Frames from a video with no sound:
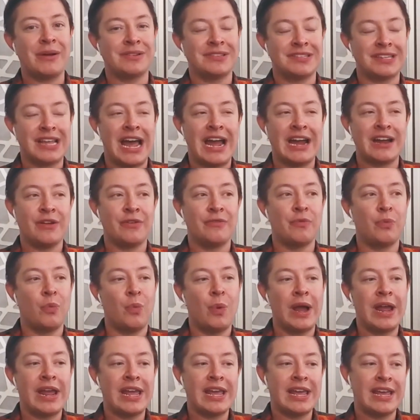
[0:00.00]
outside of
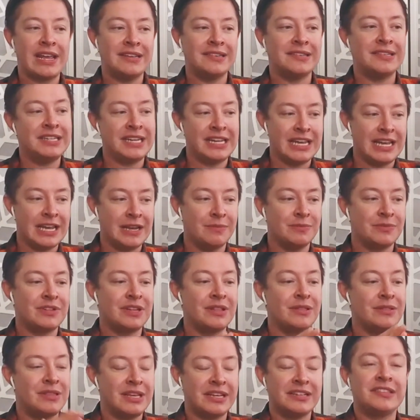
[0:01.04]
what is
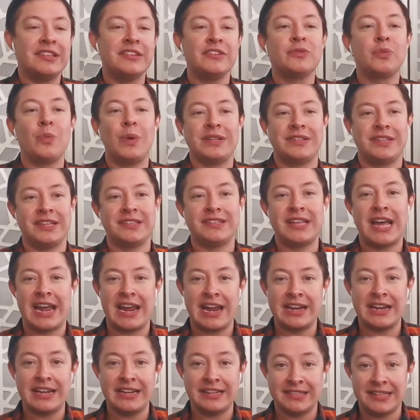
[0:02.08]
deemed this is what
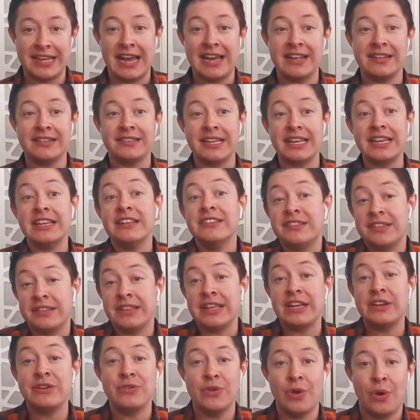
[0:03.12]
society says
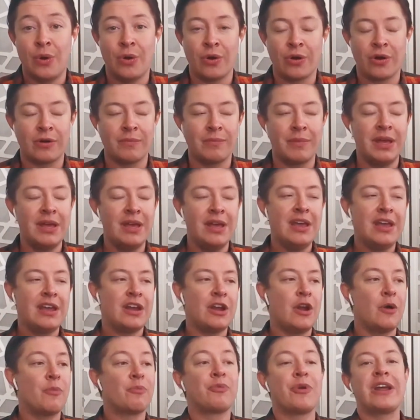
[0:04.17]
is the norm.
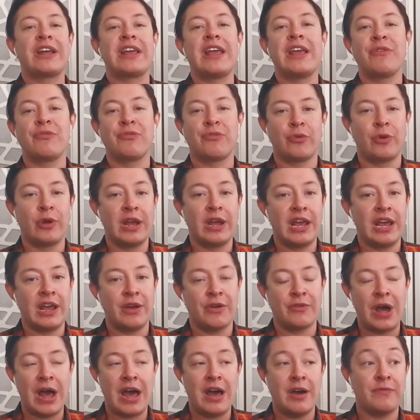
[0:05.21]
Breaking
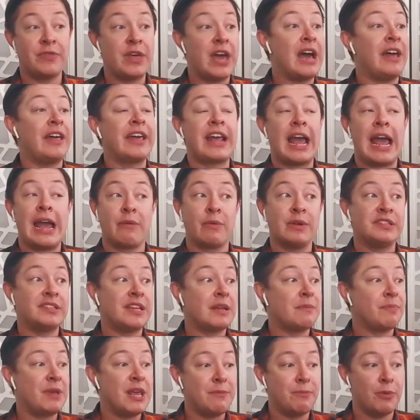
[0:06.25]
free of that. Like I would
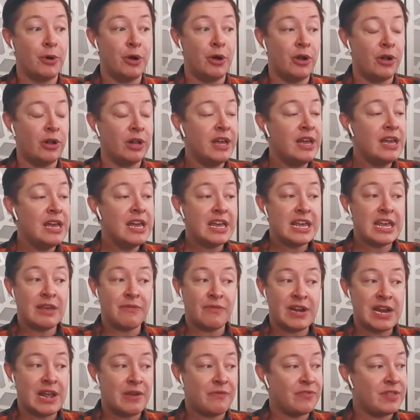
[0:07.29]
say people,
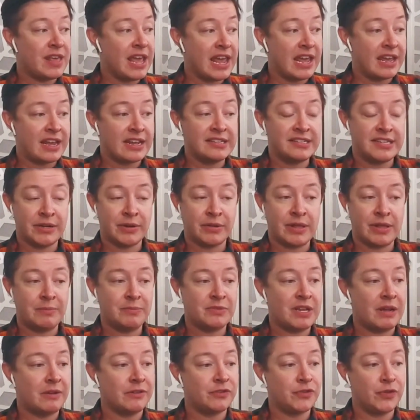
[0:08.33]
even if they consider
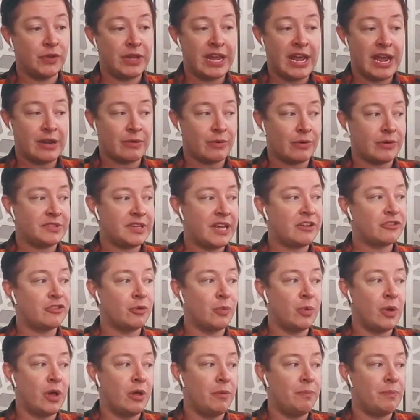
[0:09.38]
themselves fully
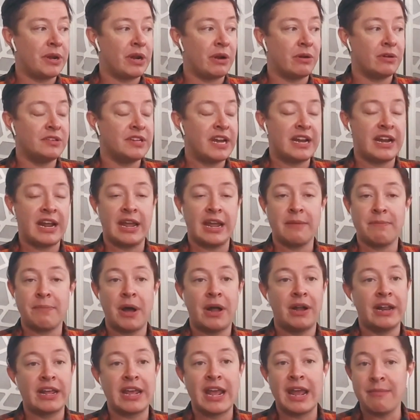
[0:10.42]
heterosexual but are dating
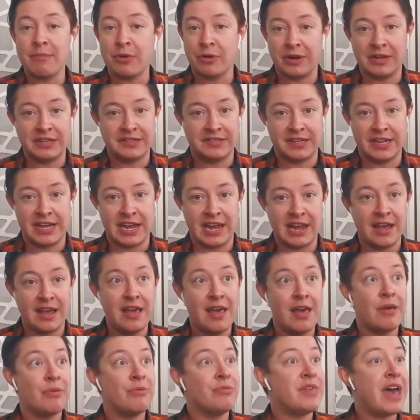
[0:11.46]
polyamorously,
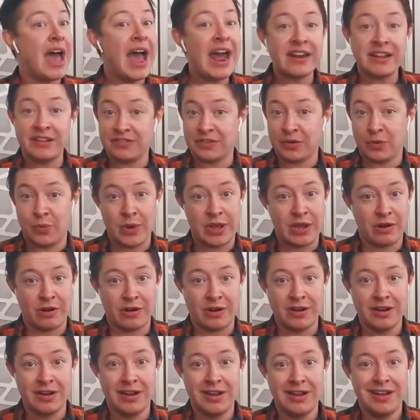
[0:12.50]
that is
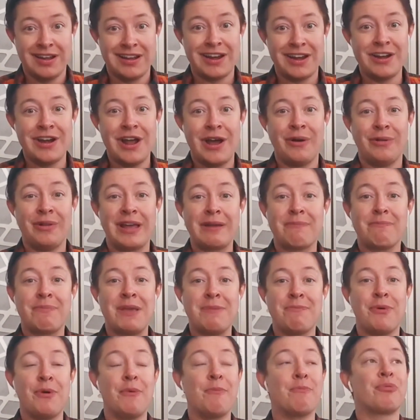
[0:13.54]
queer. Like
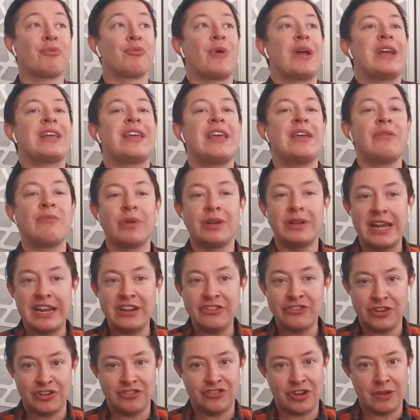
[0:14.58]
people breaking
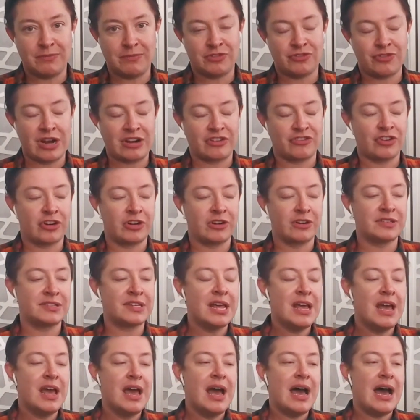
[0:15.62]
relationship
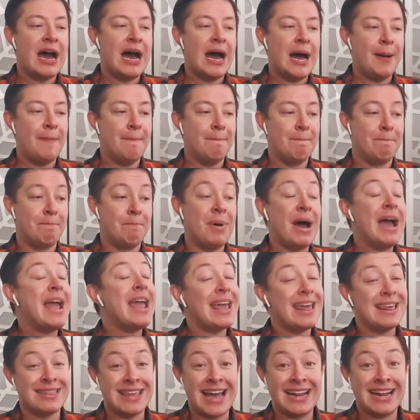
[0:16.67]
structures.
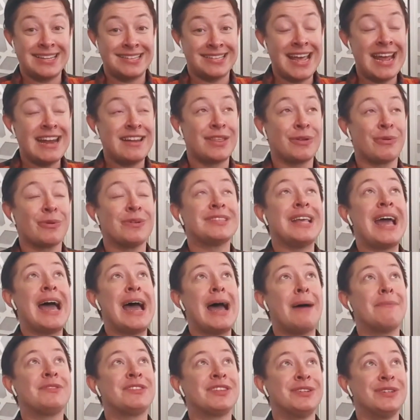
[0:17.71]
But that said, there is
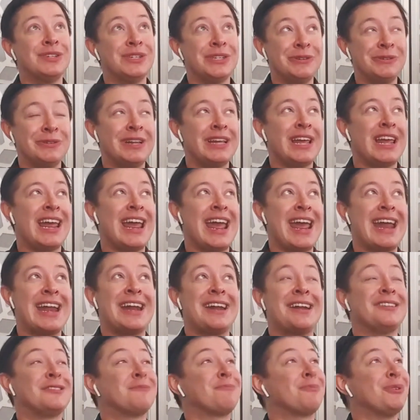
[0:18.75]
absolutely,
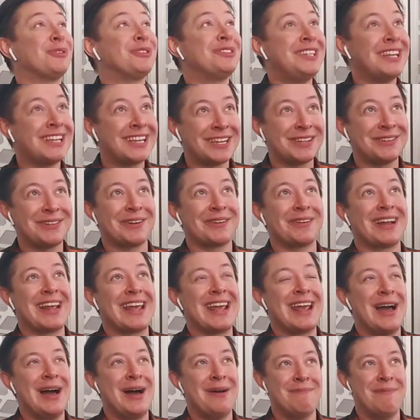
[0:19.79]
and it is
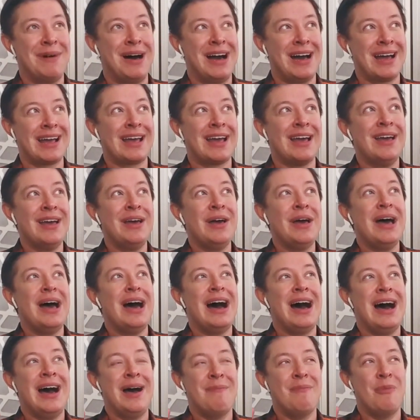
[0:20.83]
particularly among
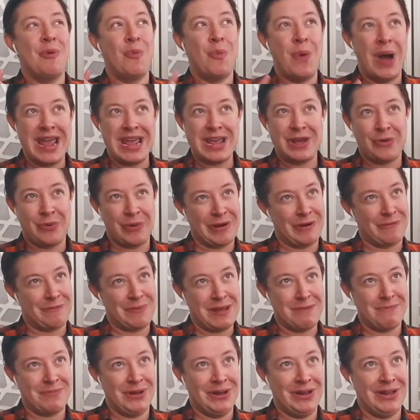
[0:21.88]
white queer
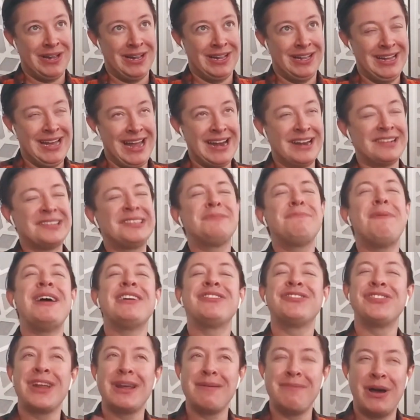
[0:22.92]
people, and
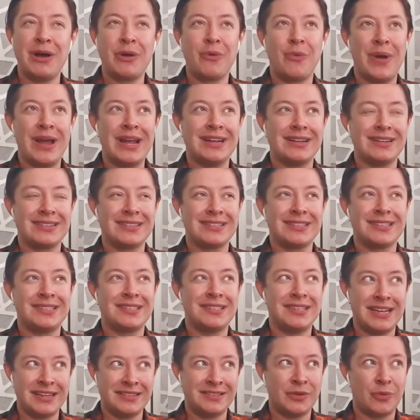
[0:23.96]
especially among white
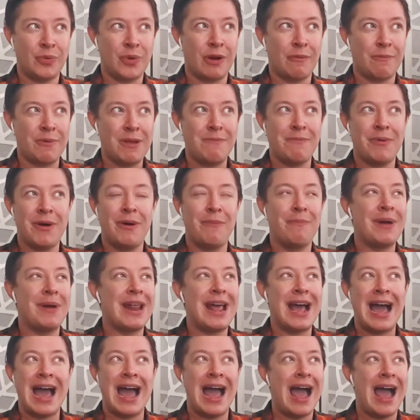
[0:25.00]
cis queer people,
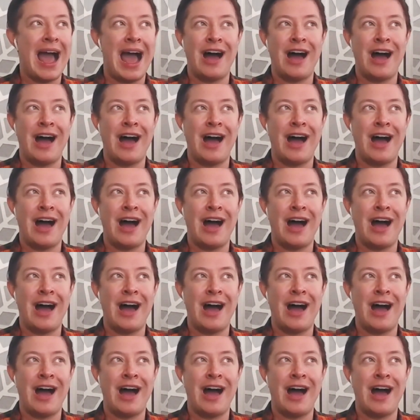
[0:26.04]
but